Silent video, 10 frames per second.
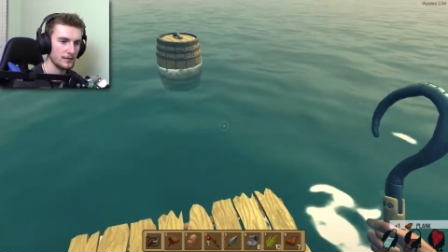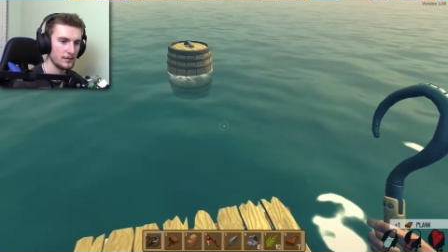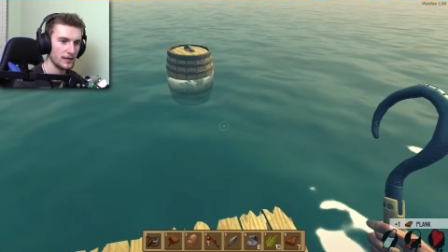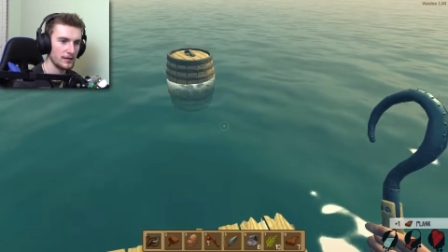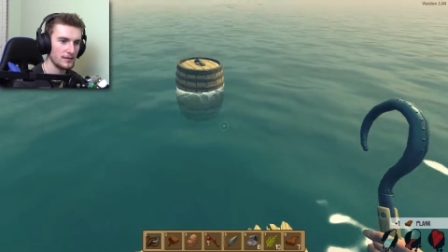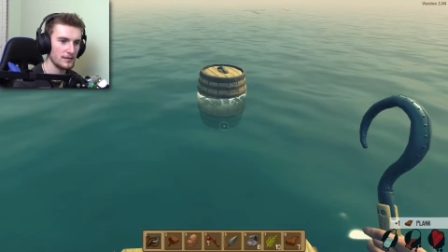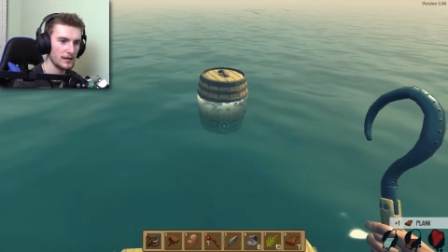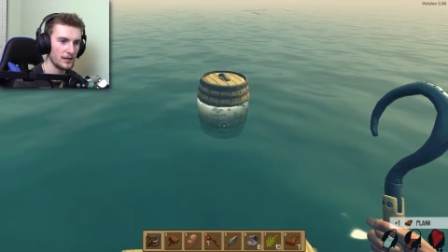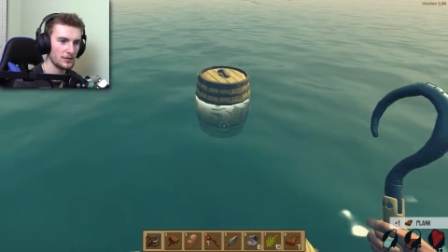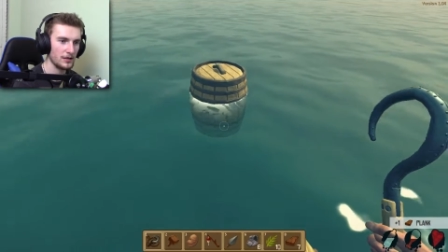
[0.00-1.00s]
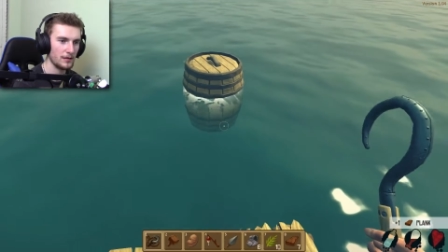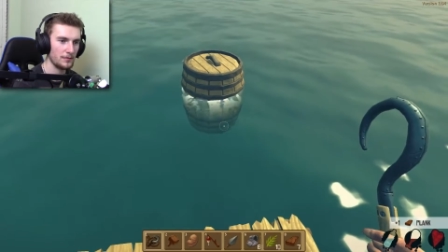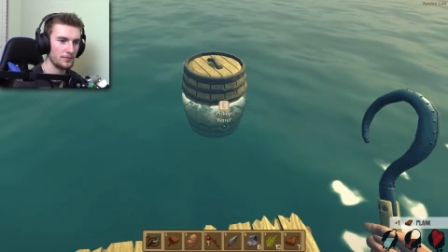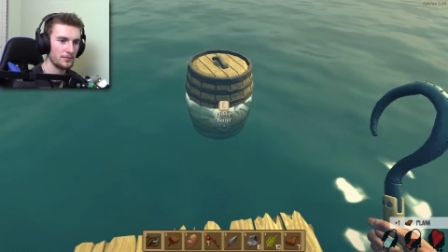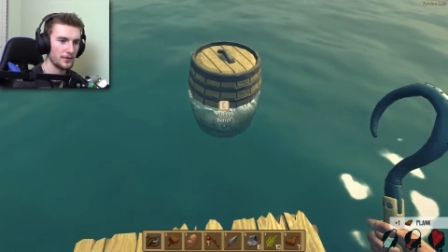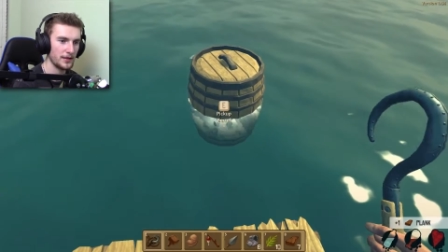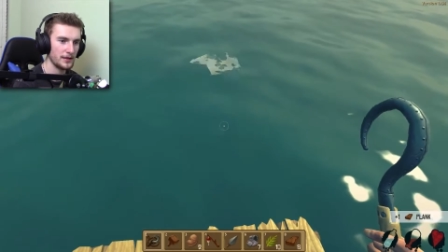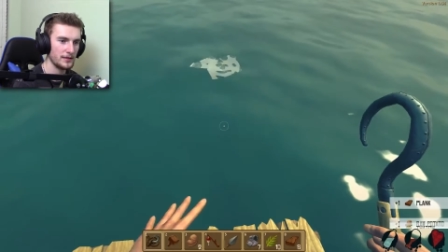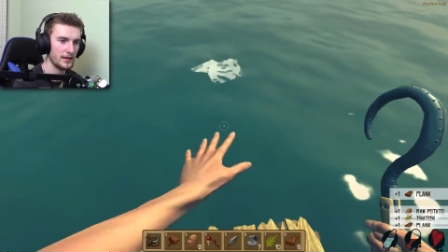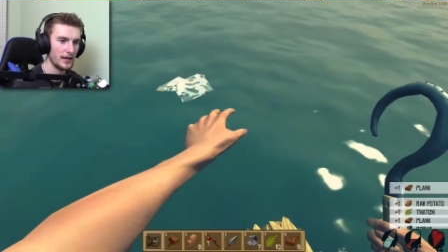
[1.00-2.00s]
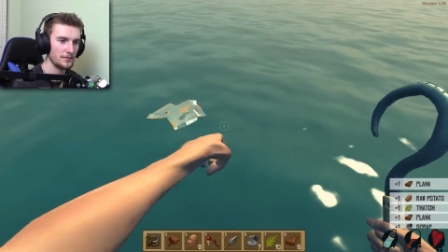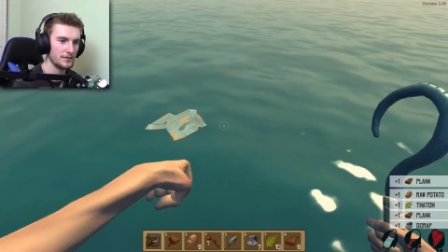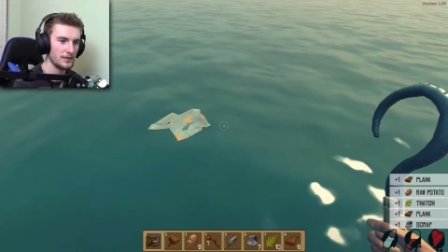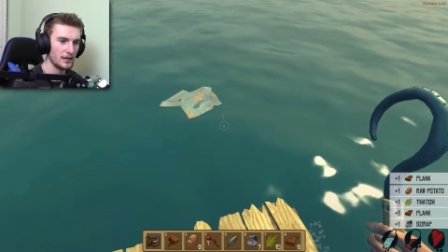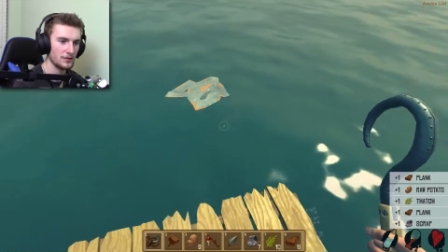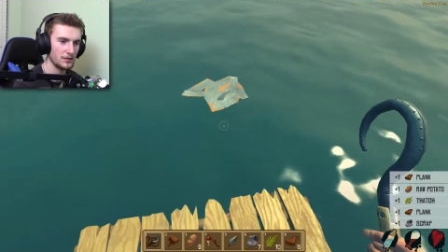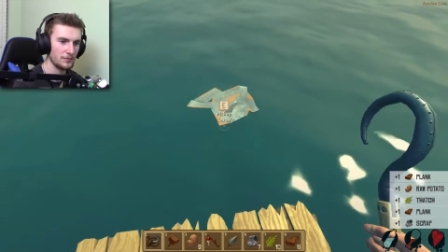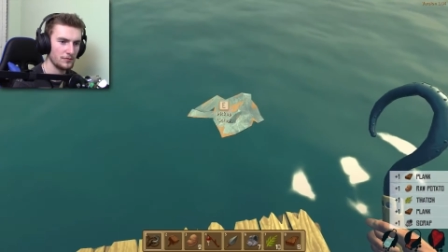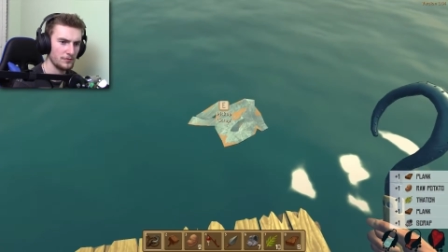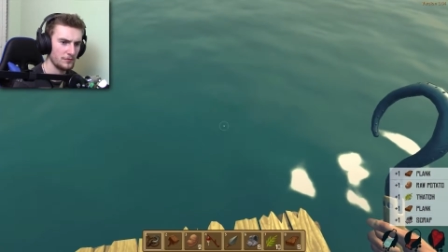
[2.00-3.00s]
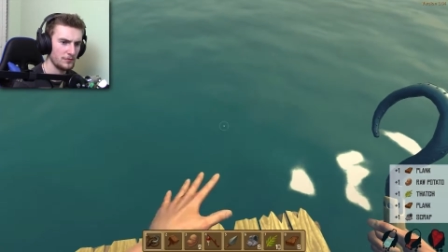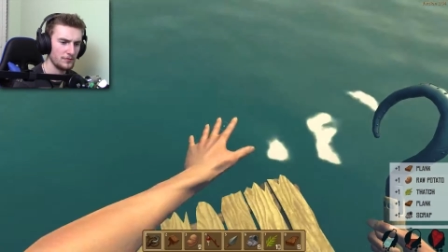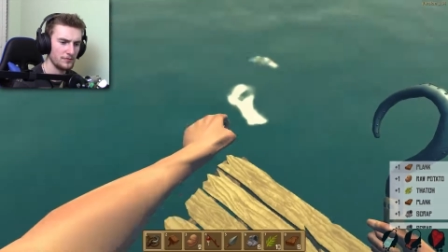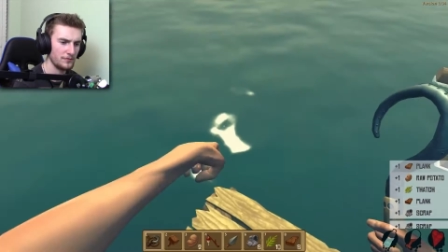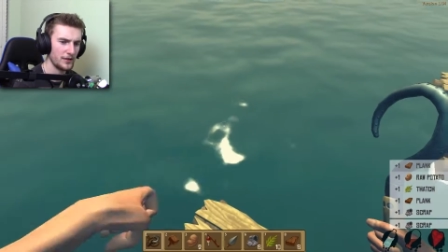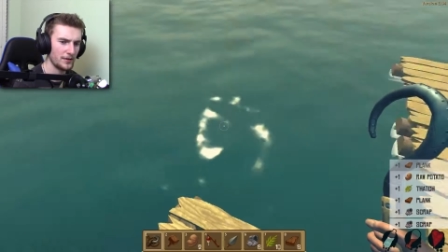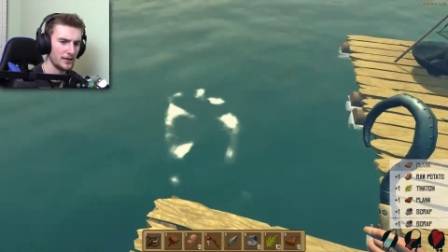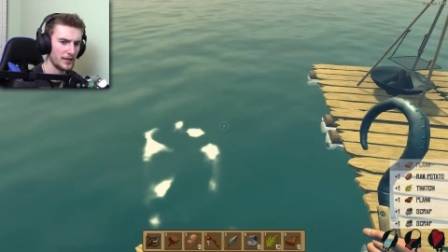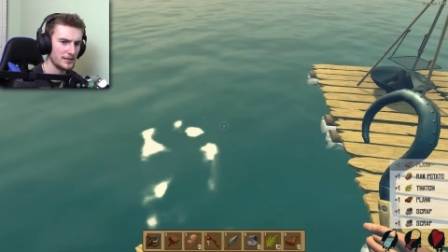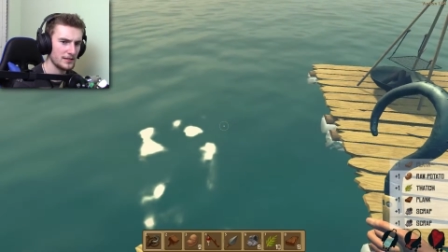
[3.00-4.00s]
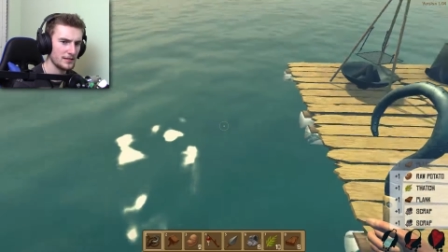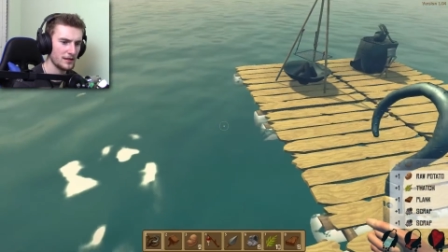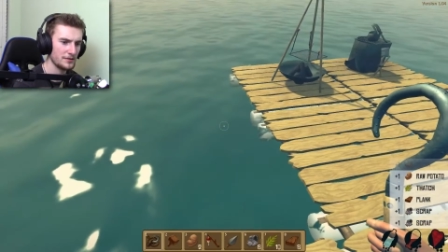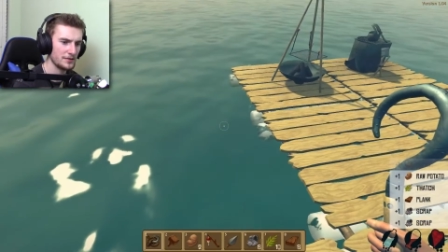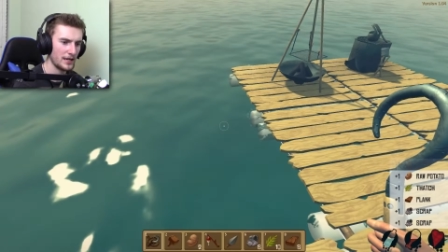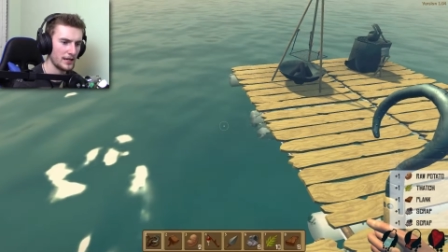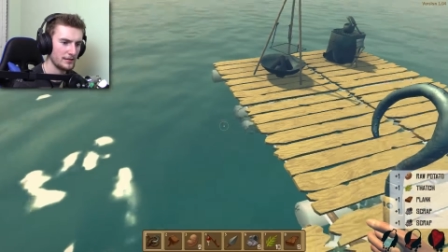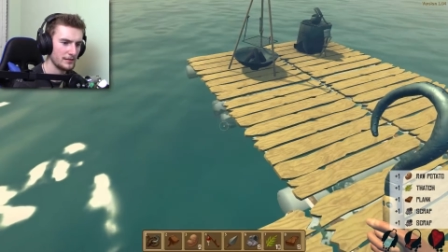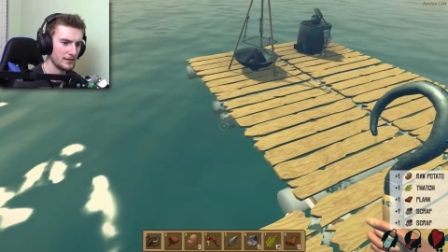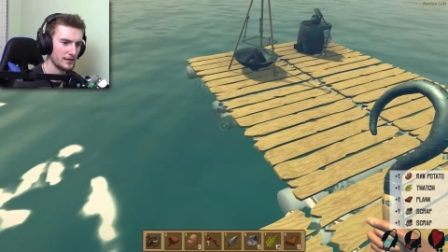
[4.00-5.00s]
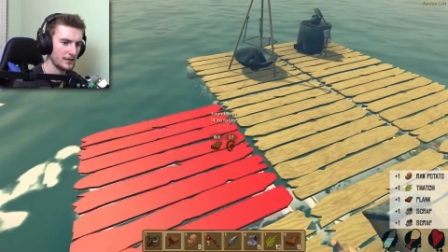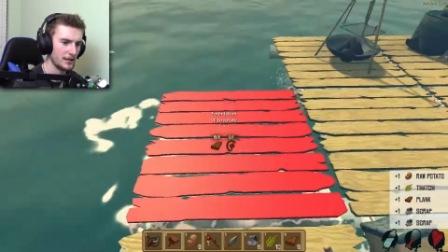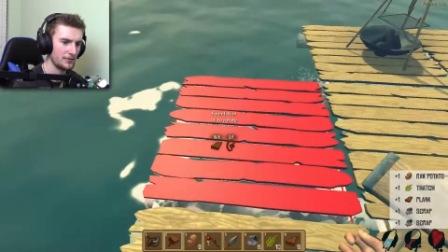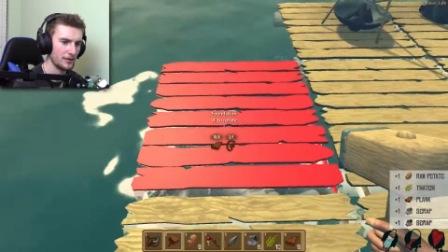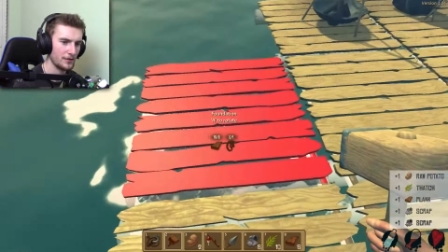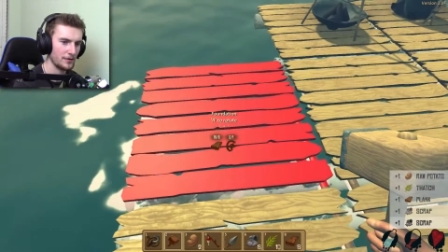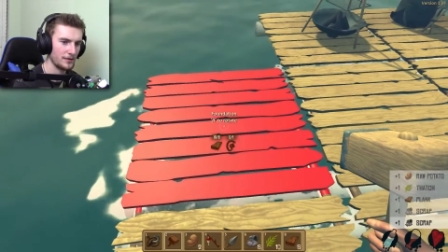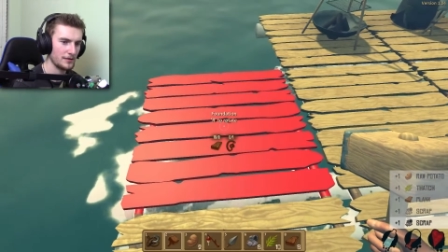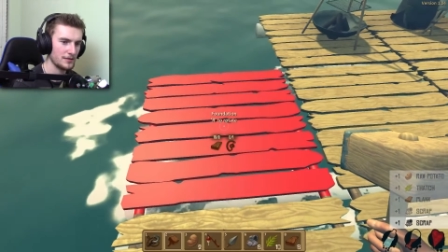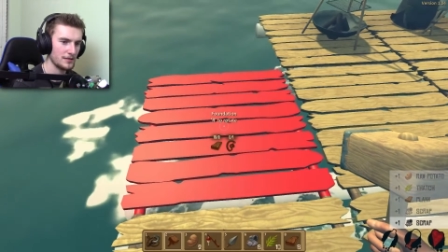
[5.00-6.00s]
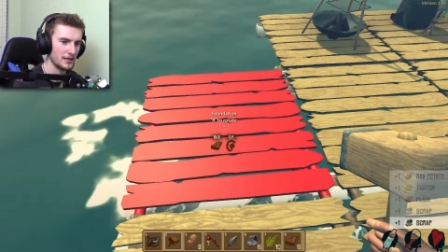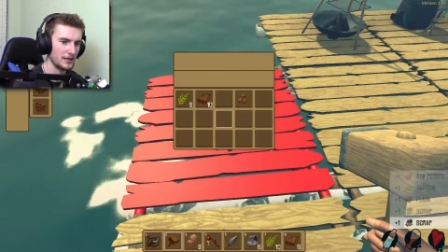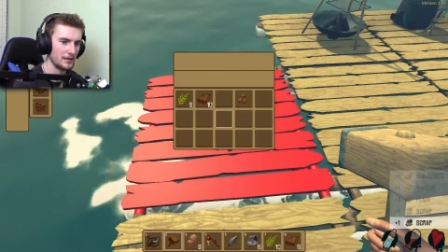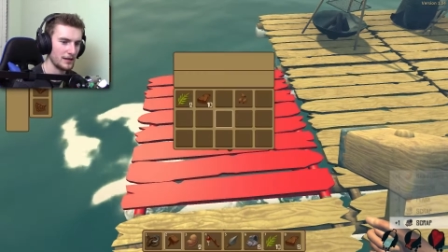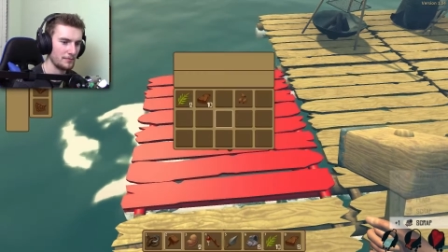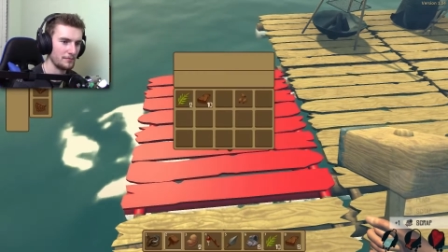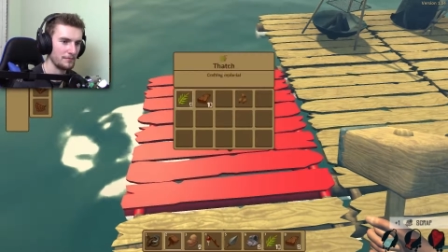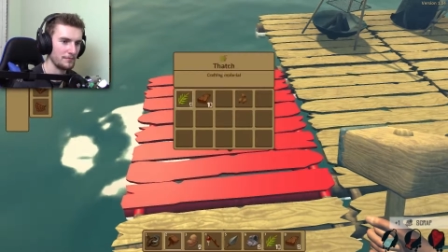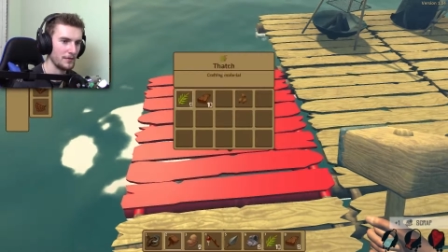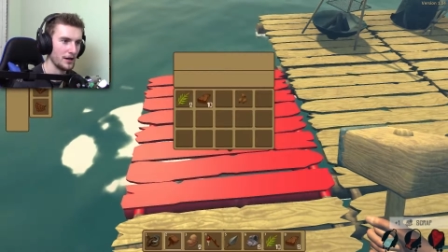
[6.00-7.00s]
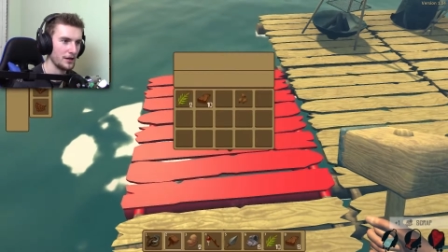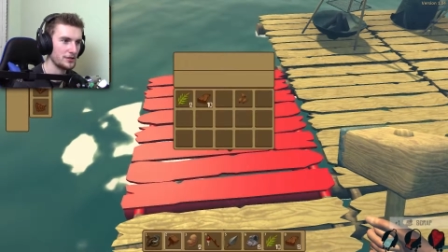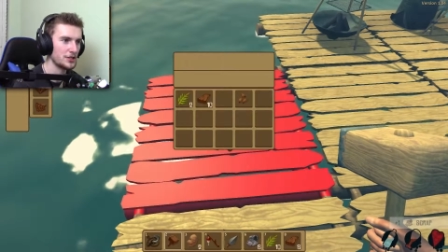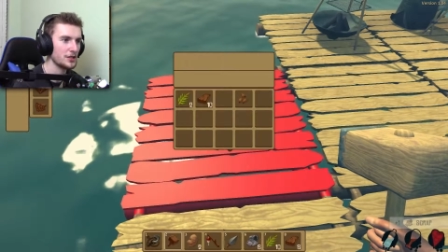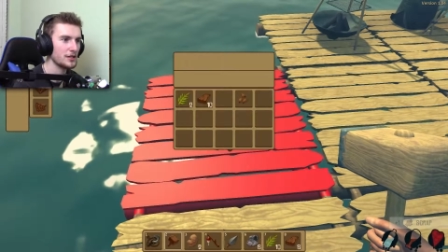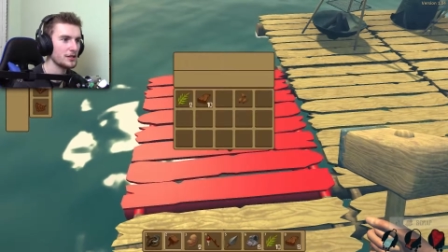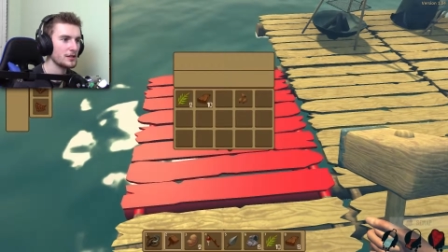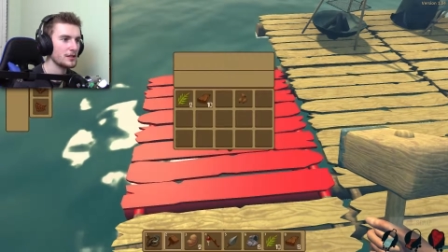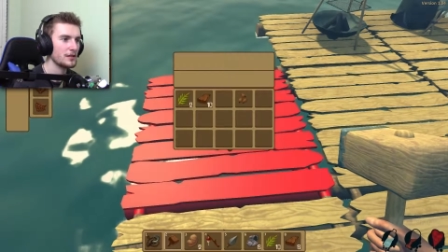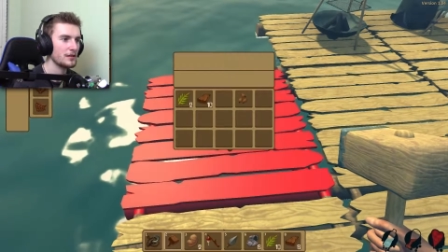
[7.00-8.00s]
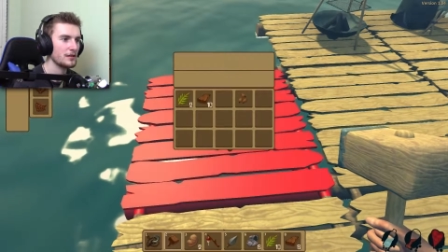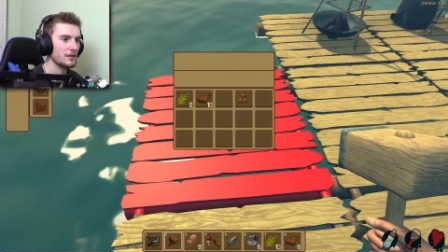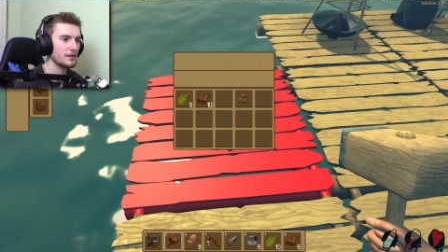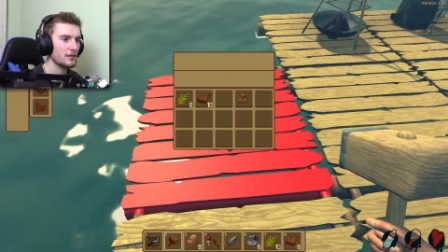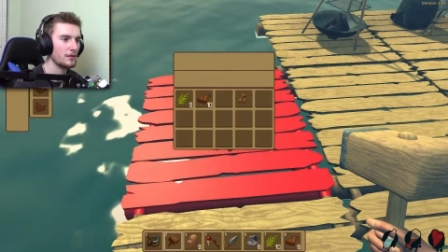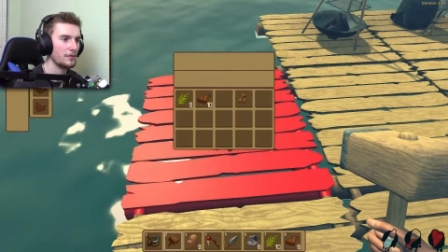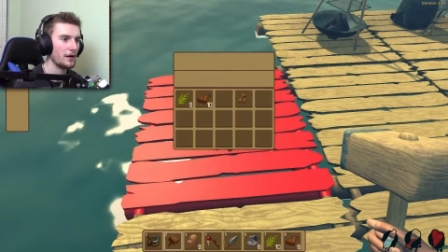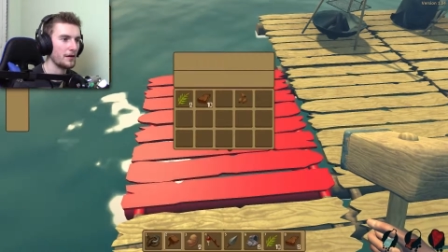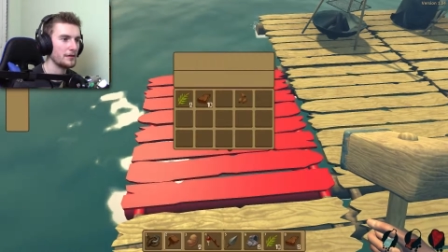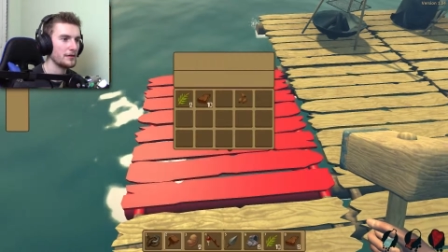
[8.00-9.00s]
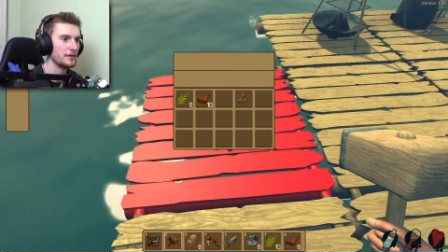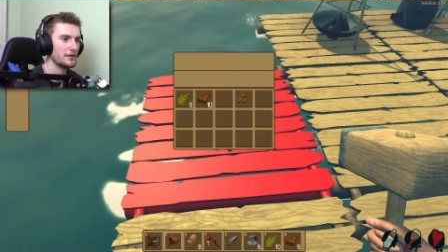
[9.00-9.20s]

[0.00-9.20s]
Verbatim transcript: so yeah, this is actually a pretty neat game. It's actually very easy to understand, even though there's uh, not much to go on.